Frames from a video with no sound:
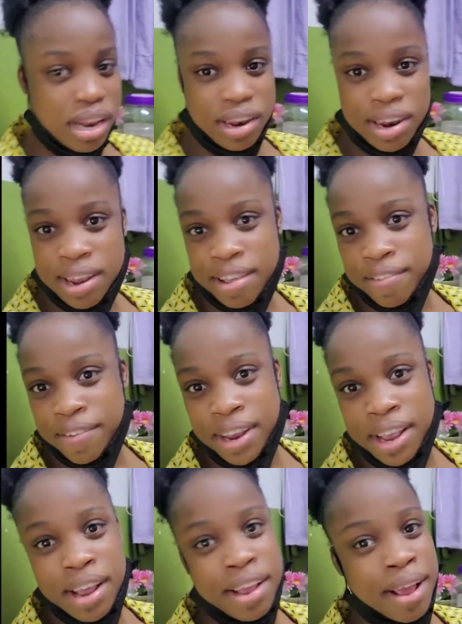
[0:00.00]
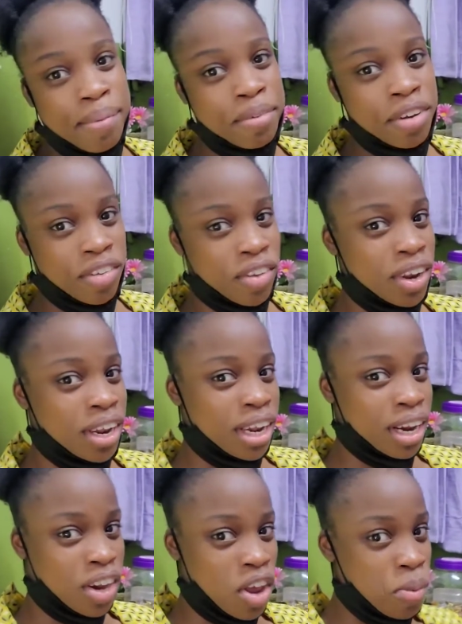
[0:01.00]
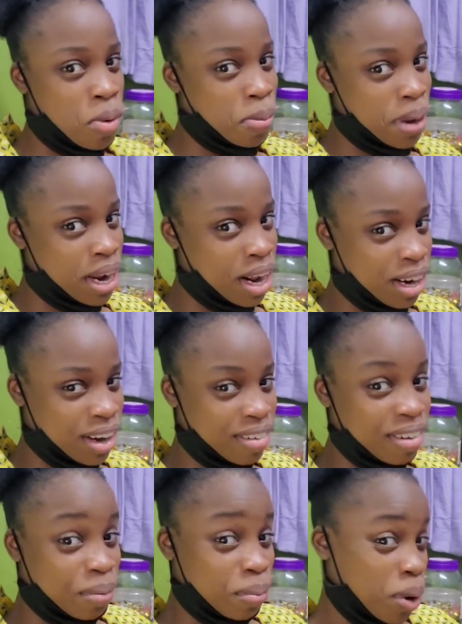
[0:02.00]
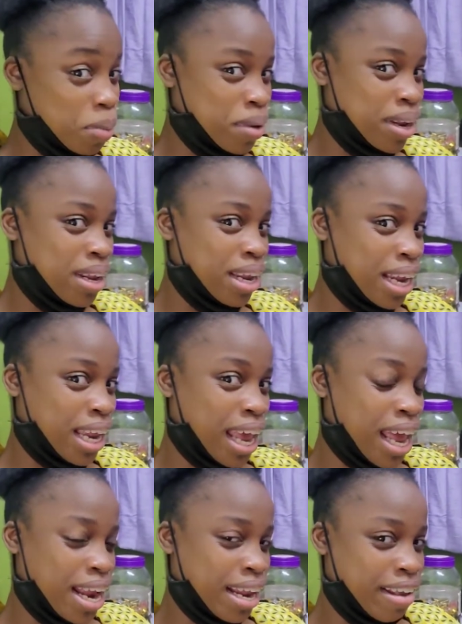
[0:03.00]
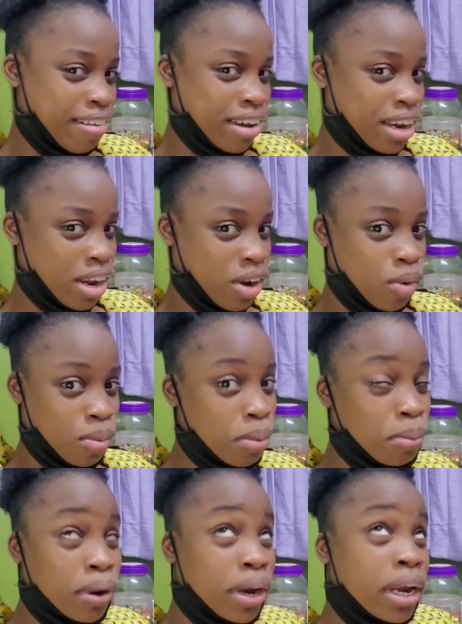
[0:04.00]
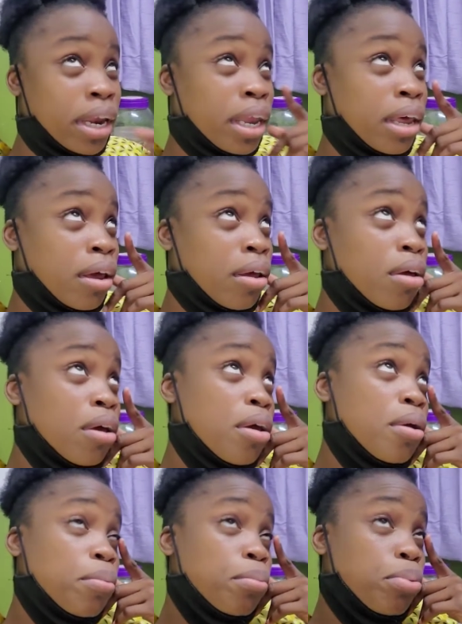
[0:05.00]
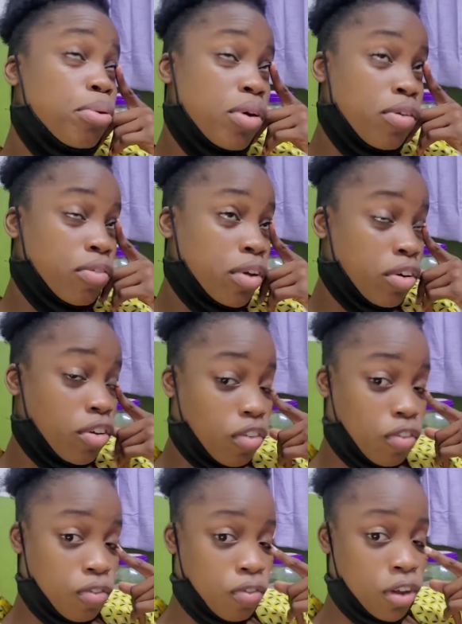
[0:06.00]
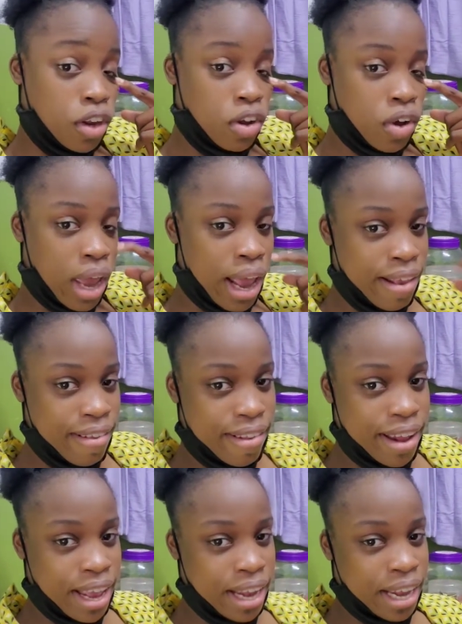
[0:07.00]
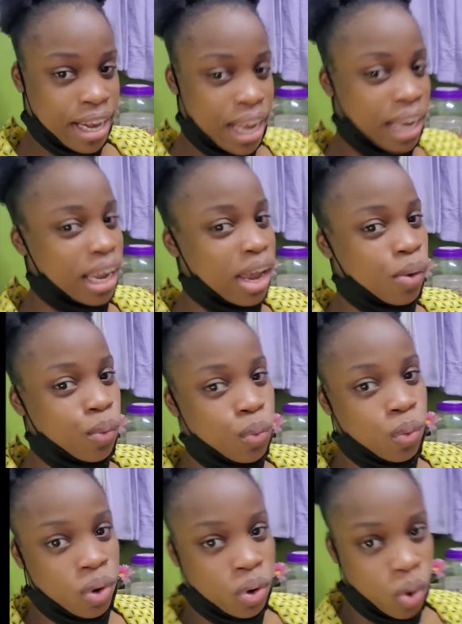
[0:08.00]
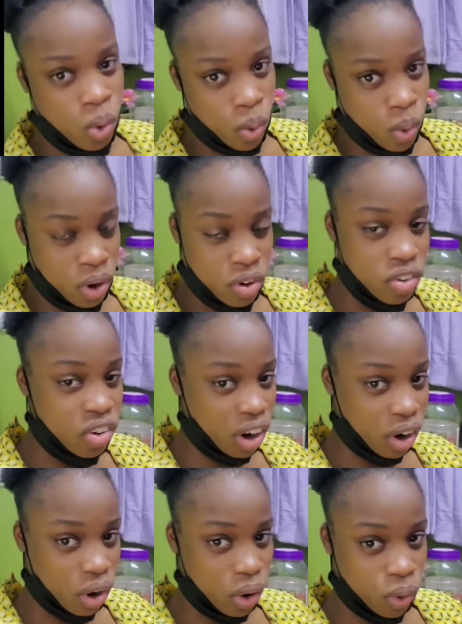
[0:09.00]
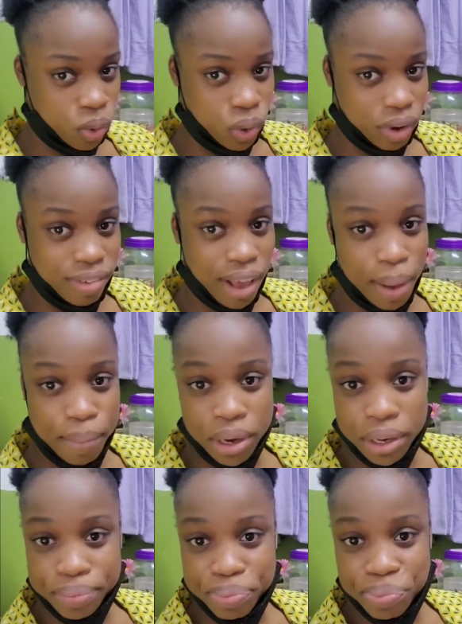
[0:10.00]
I'm just going to tell you about my doctor's appointment that I had yesterday. Remember, in the previous video I stated that I would go and check out what's happening,